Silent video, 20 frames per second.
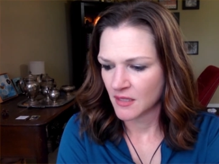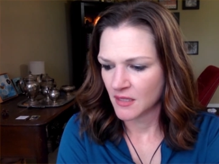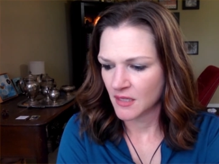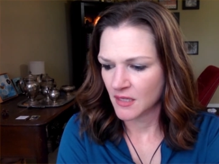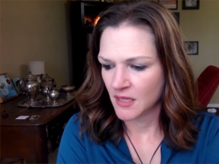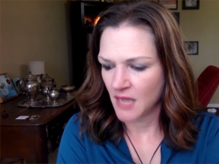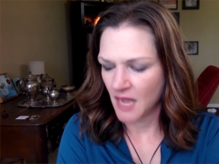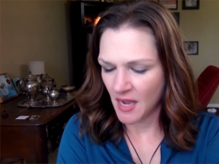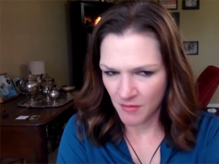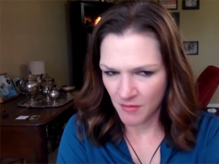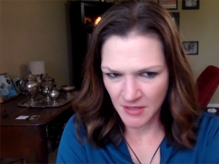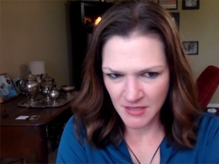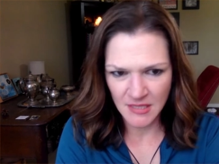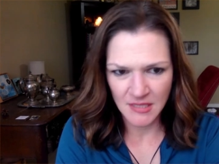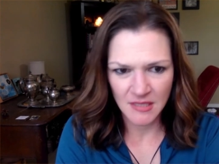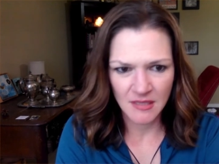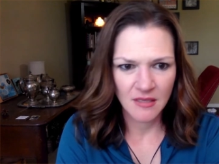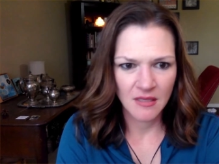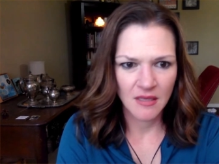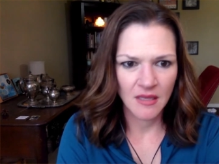I was,
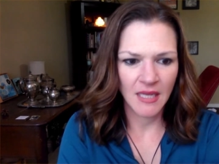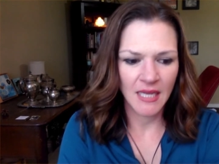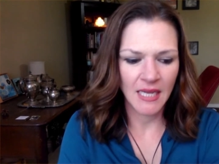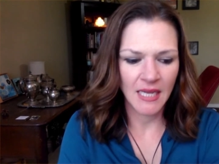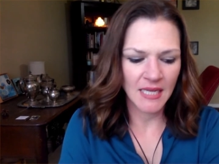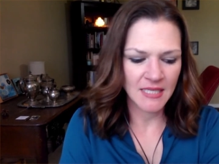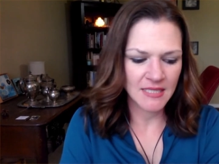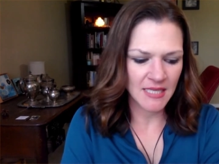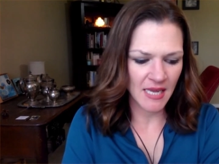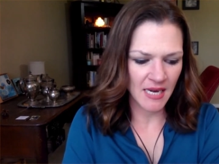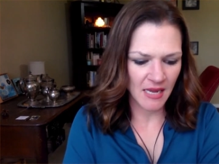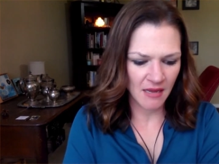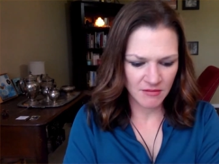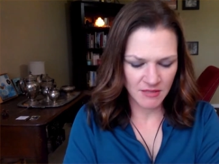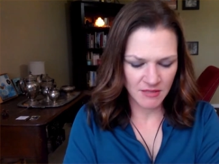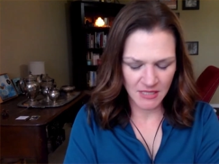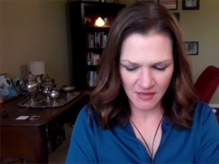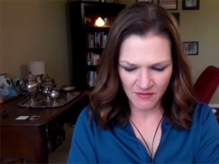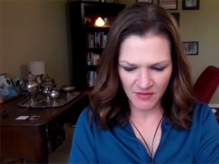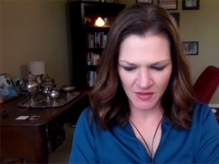like I said, I was
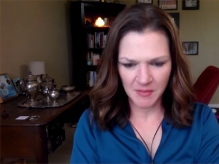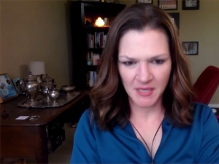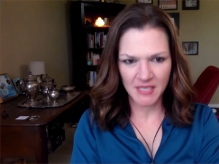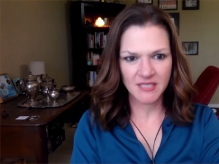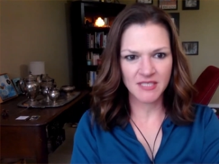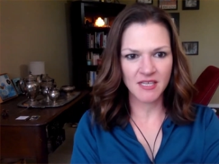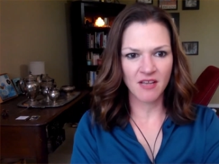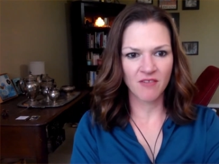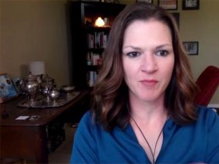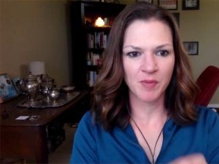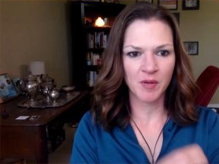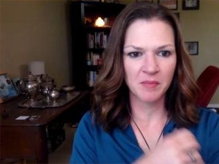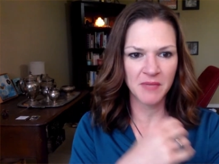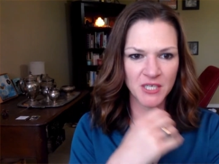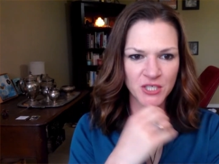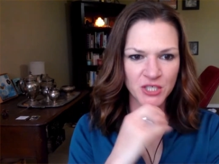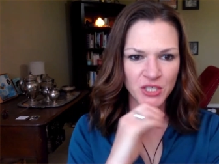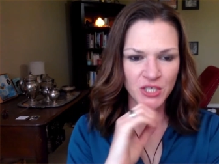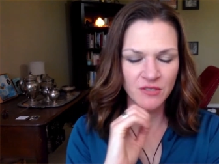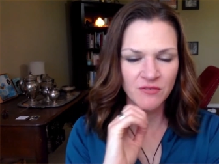giving myself
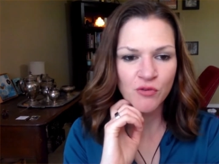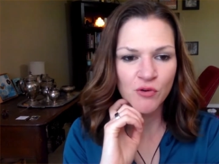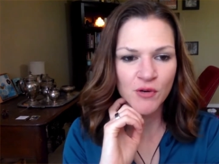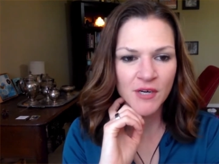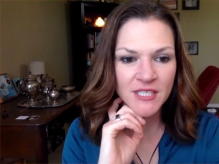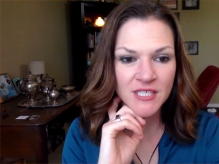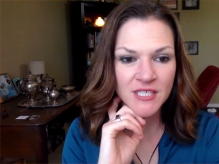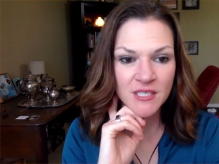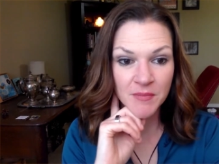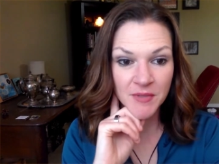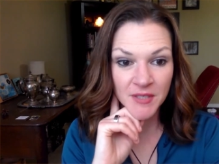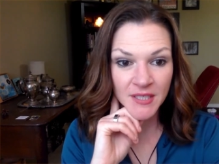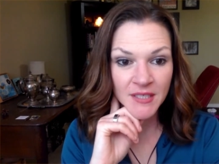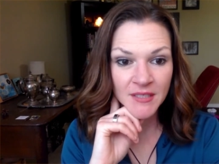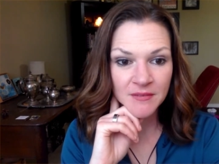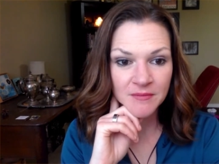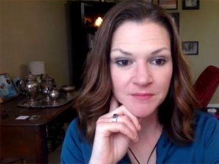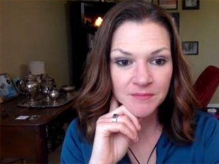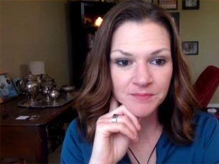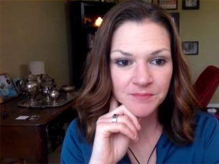permission for it to be.
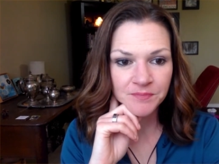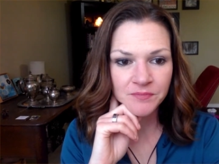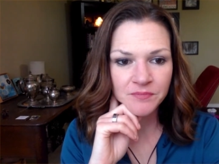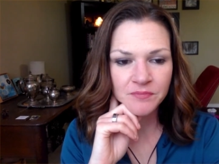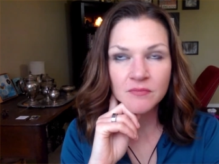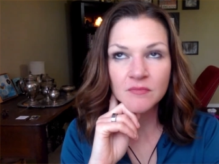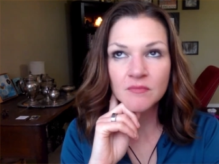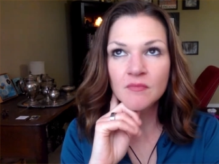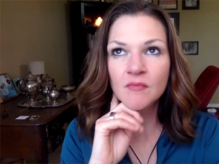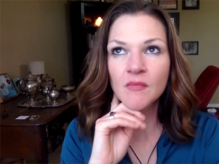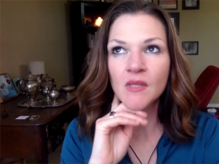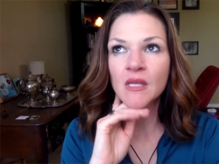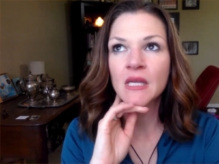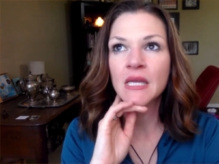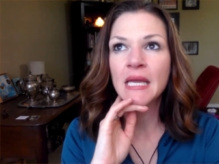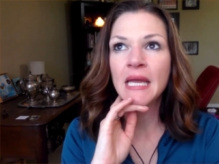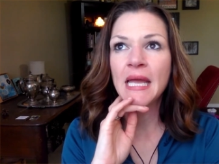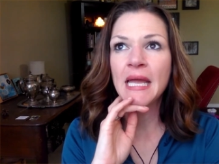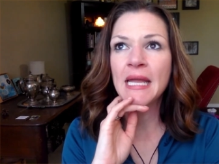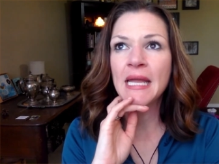
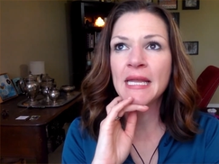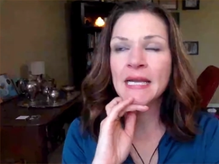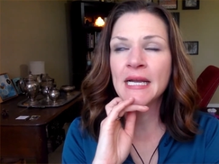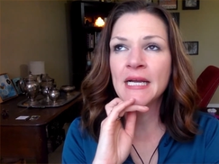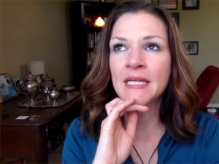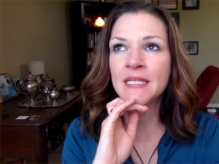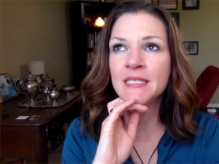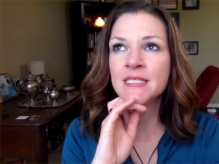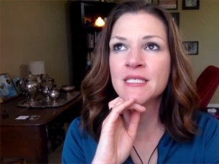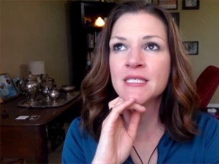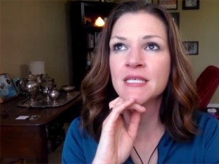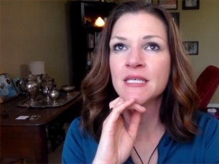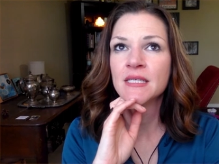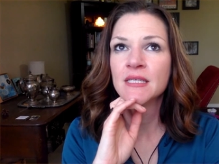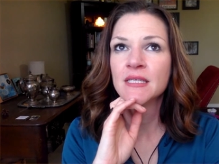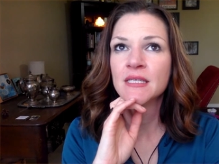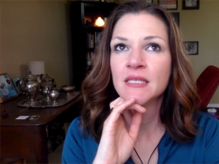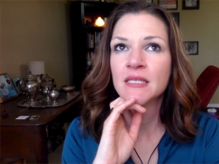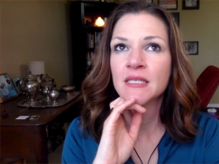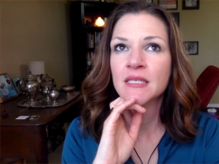And
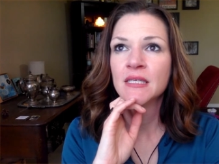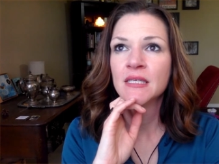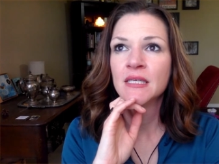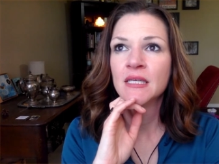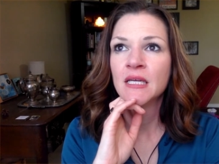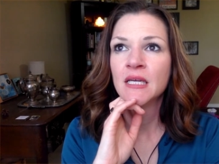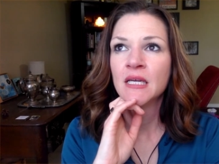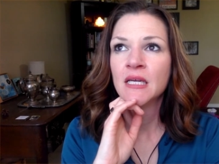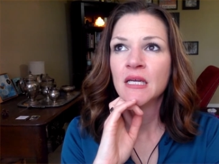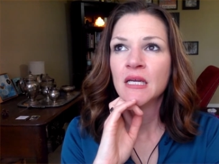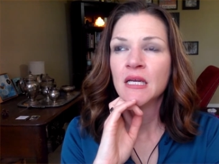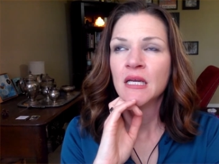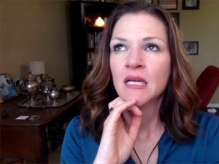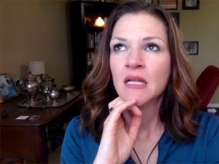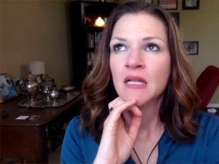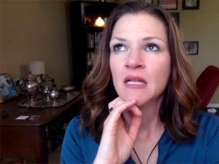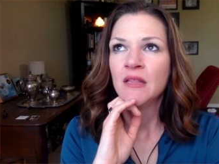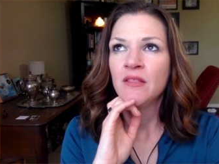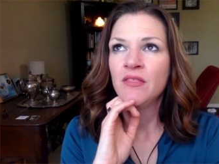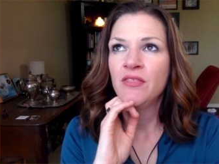
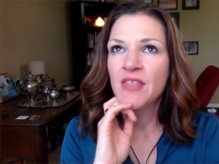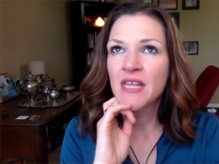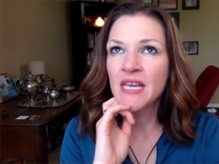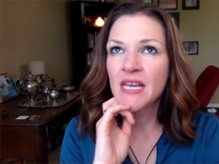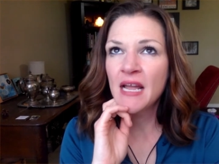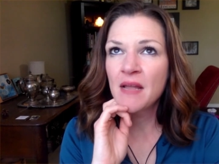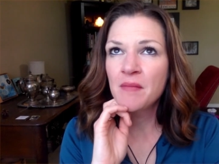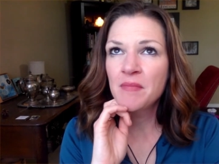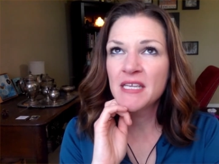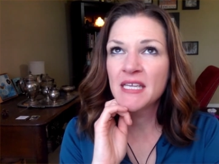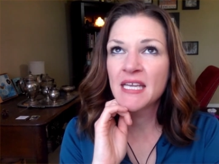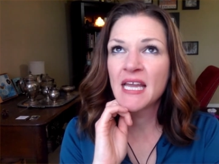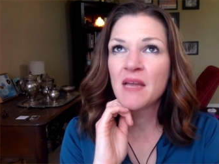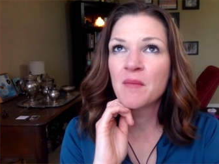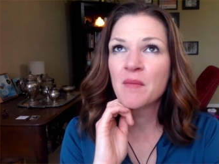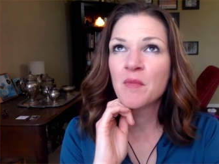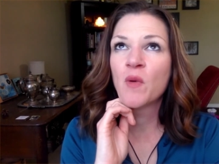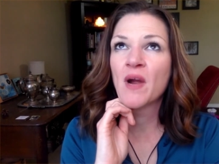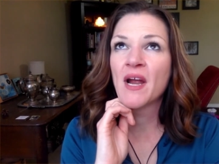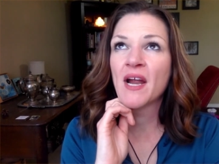then I became
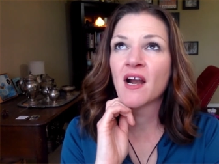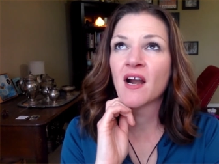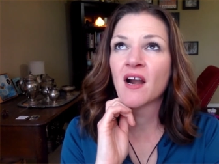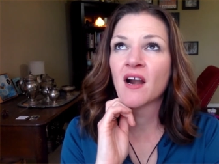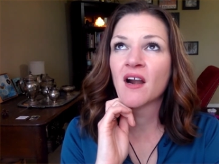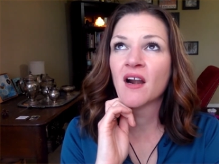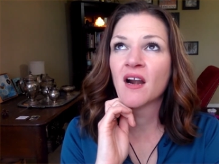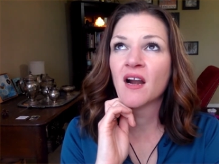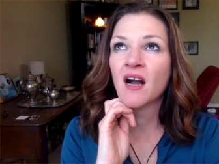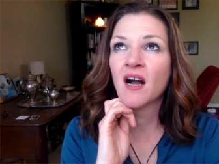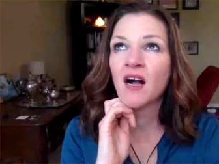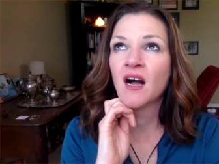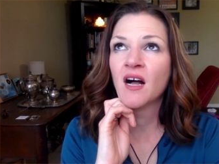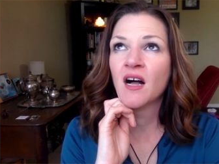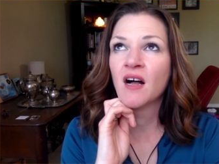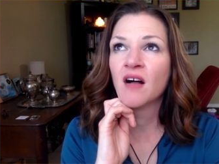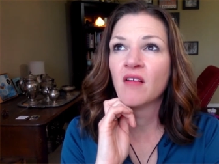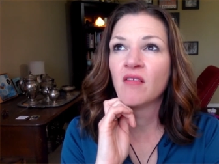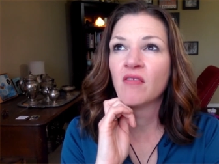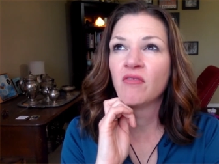aware
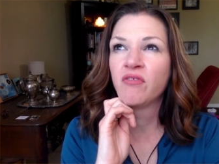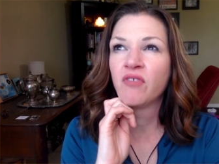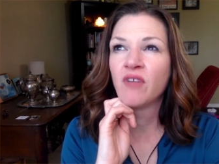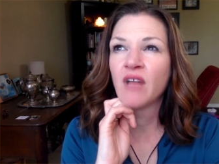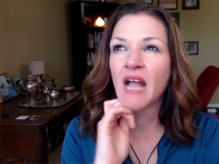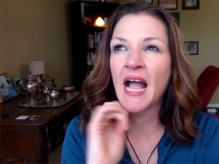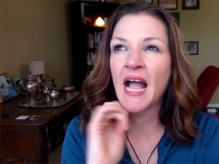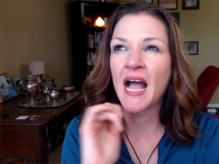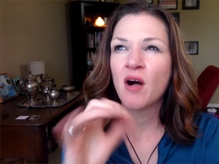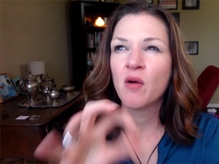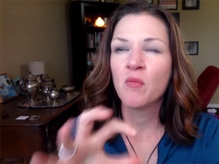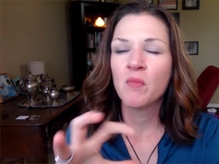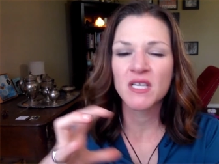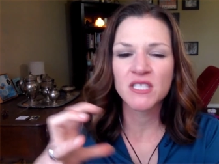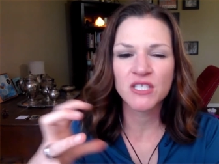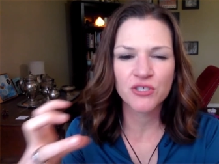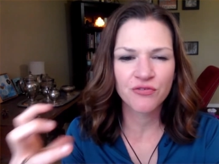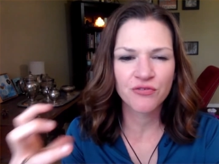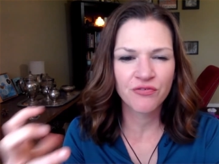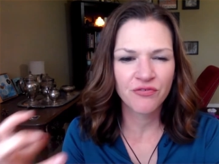of how much
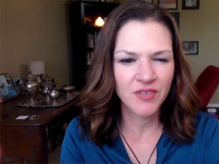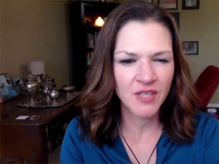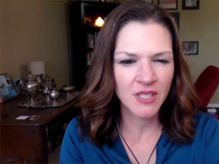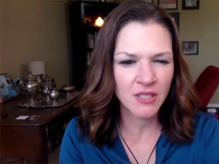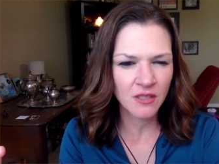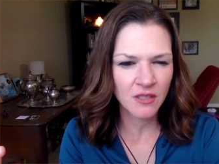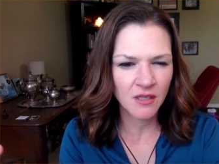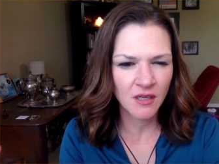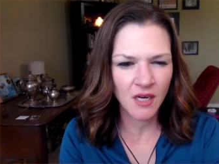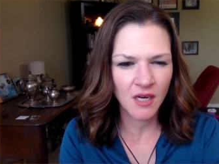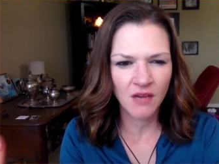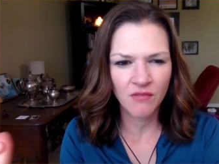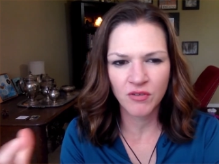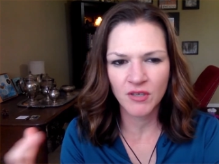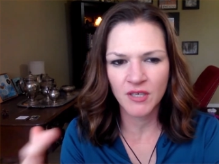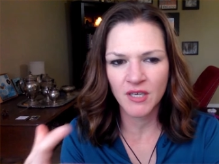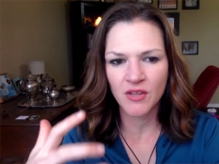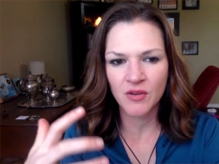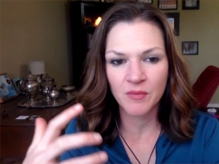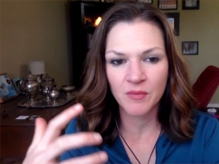fear of what
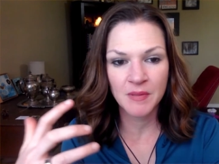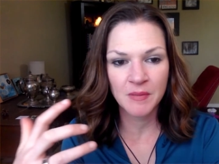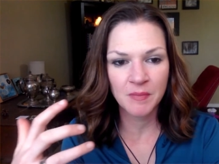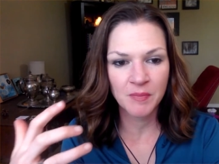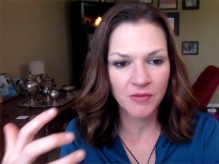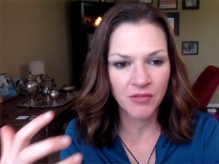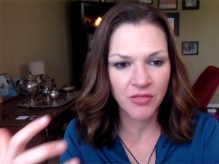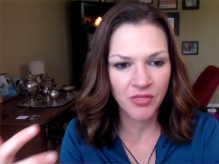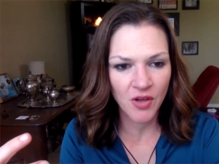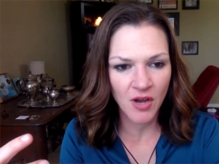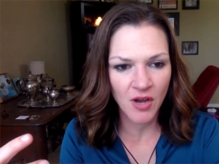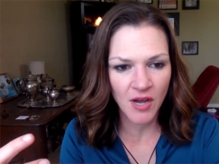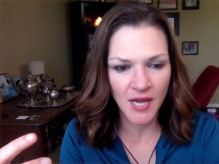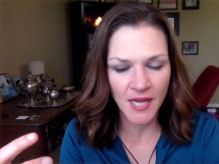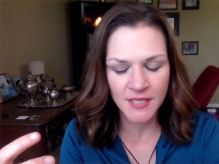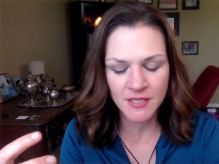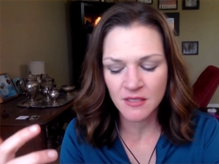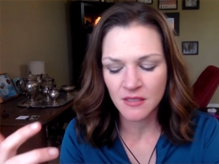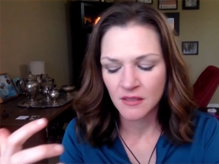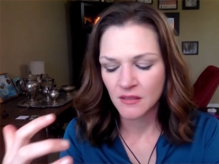other people thought,